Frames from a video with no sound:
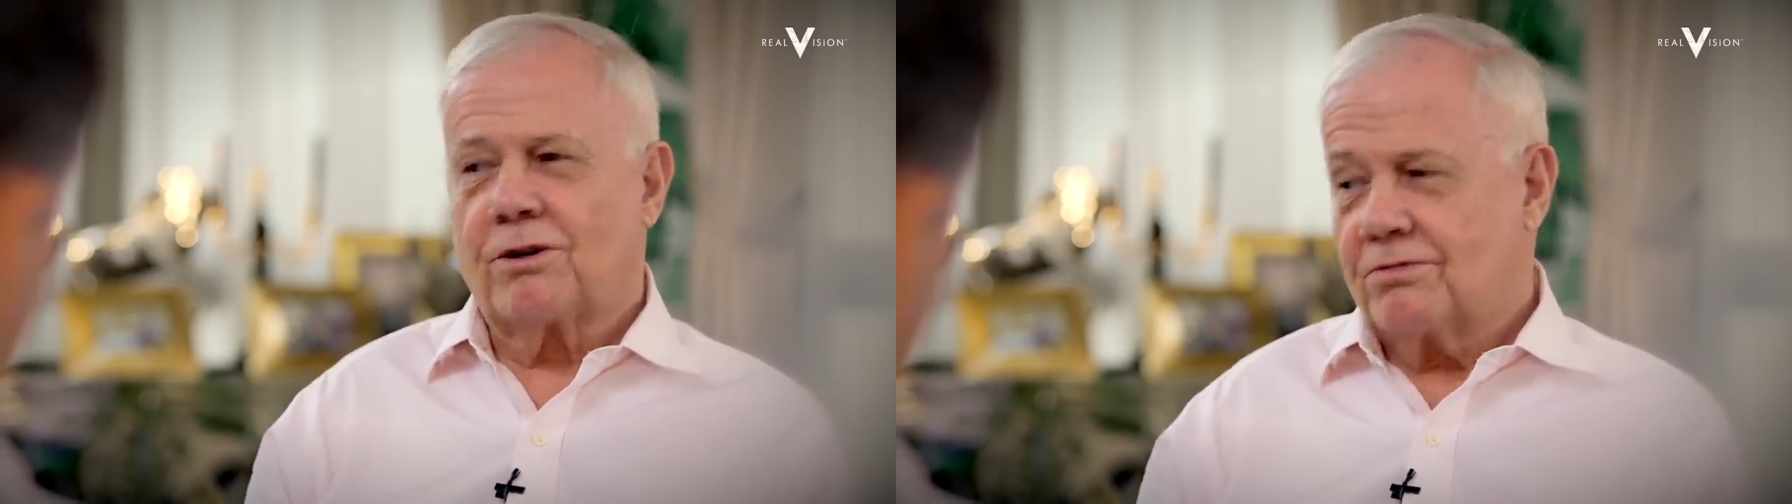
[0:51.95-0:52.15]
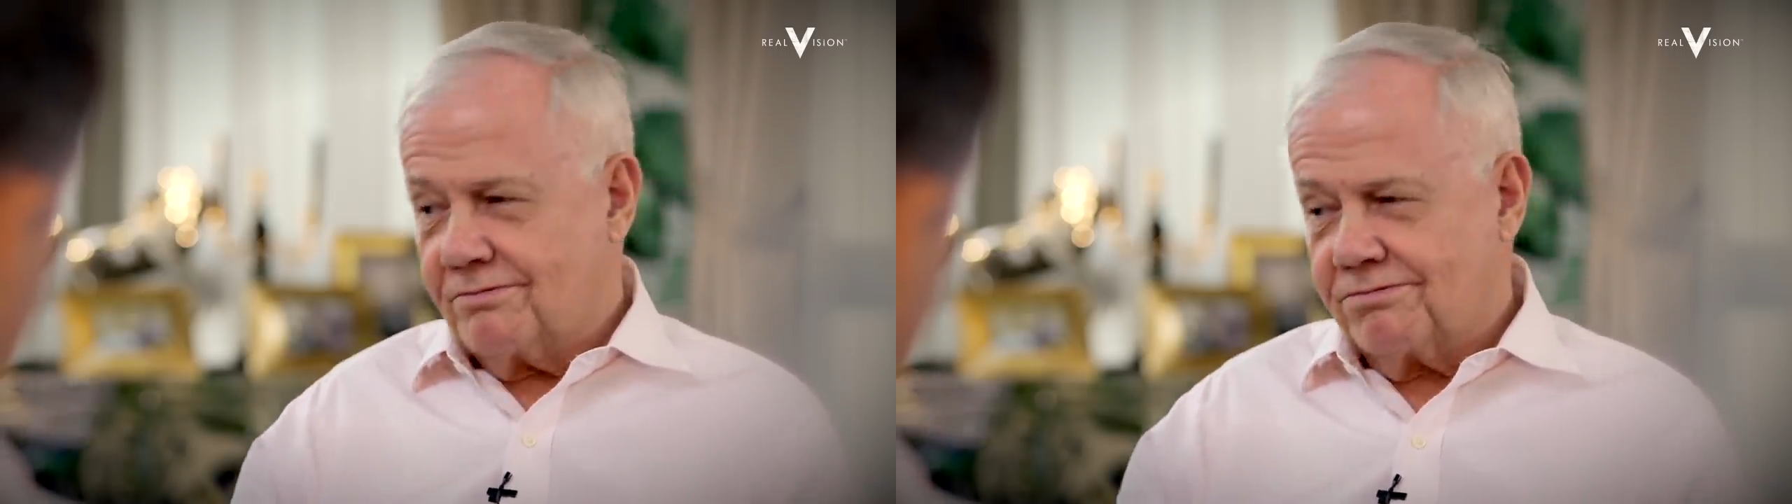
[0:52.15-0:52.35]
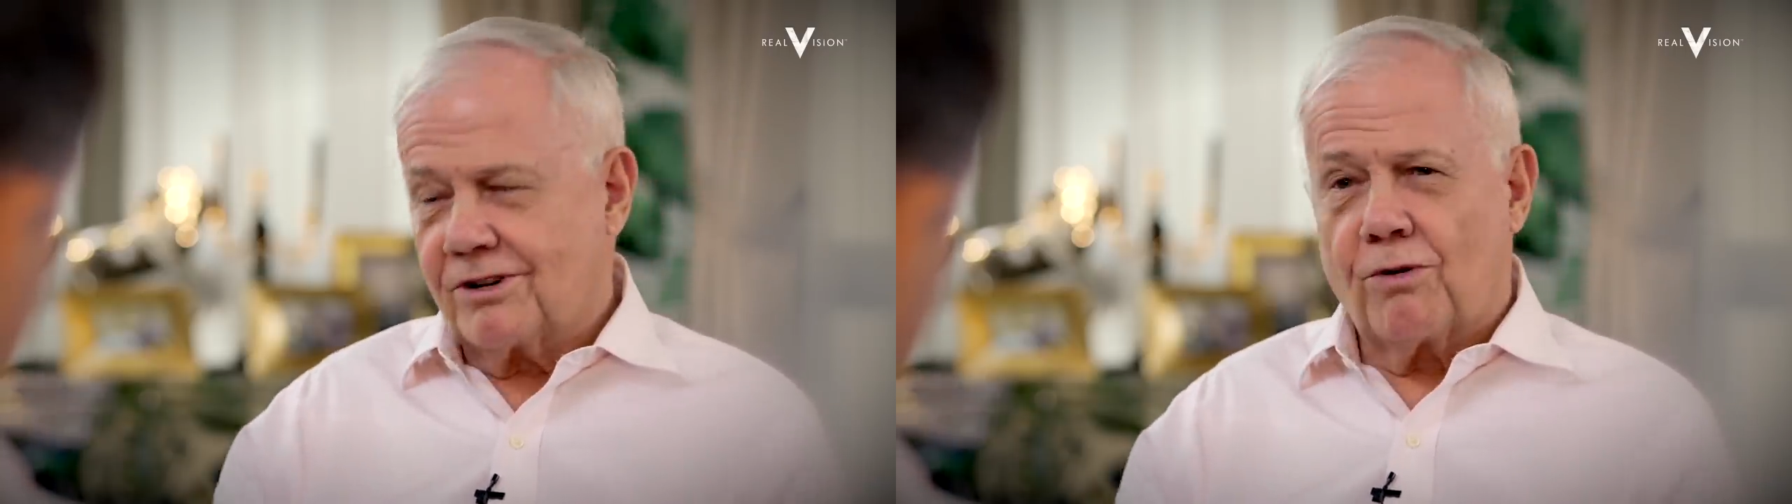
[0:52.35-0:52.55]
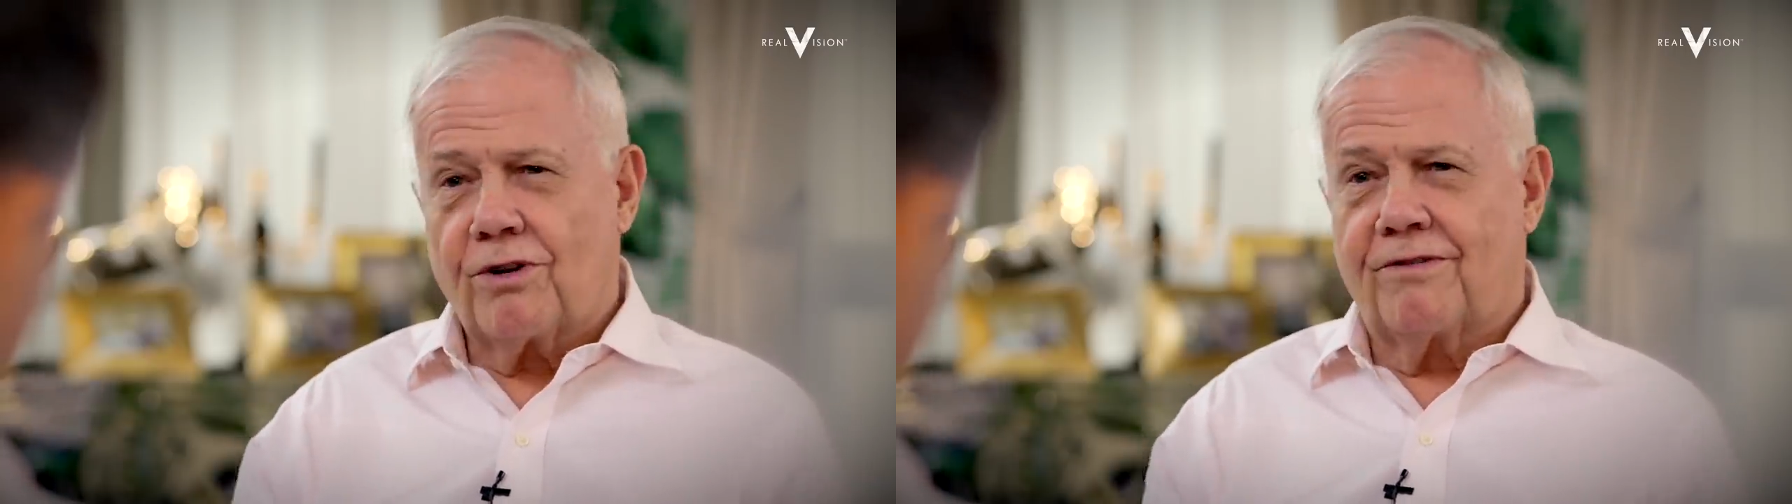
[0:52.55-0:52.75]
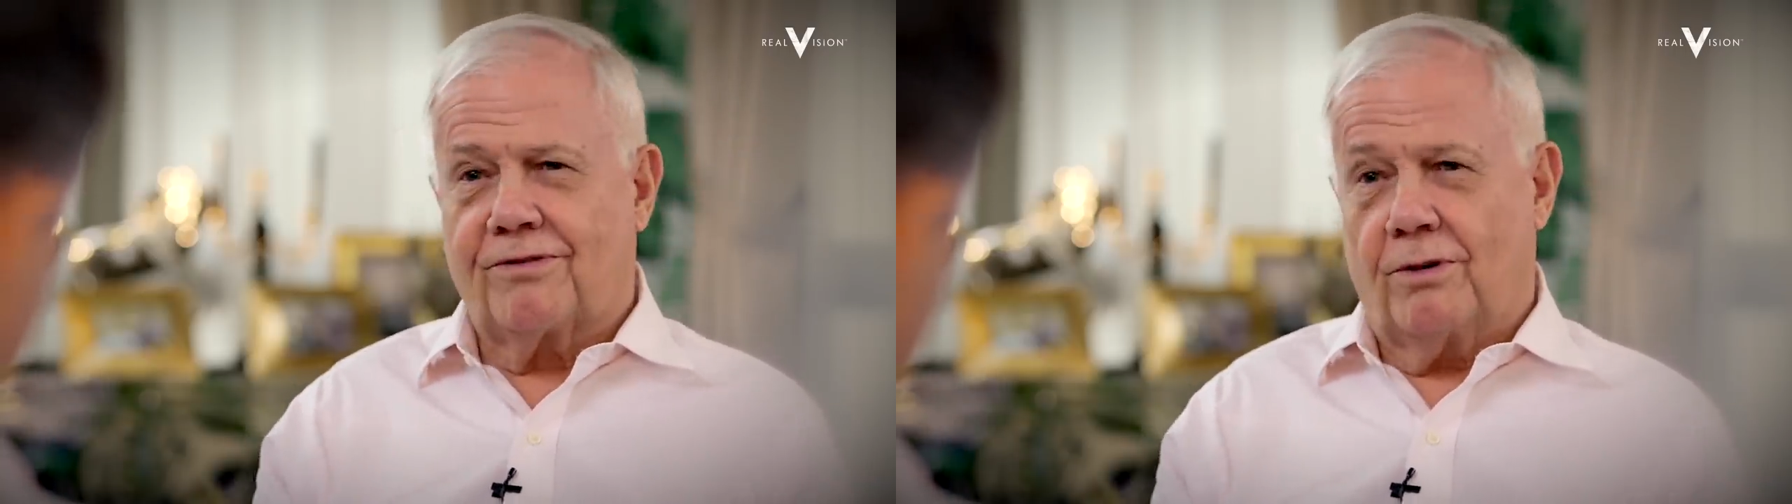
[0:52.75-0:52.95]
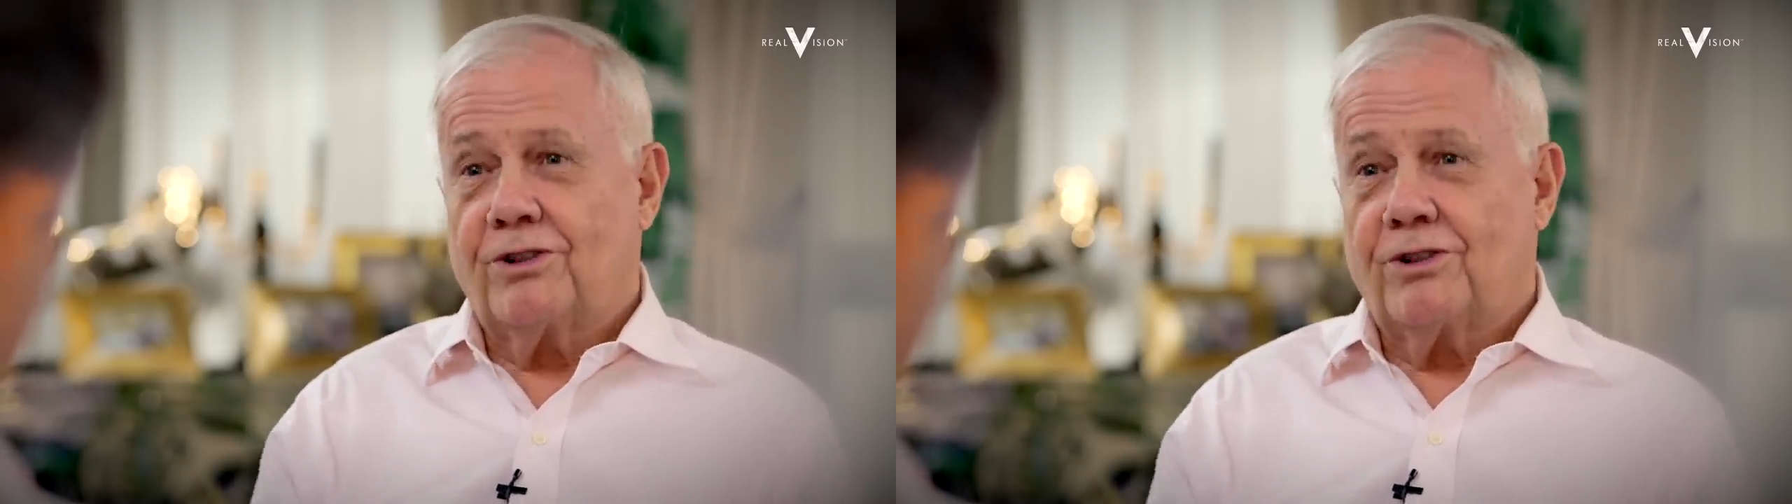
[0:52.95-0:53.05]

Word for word: So go to the floor.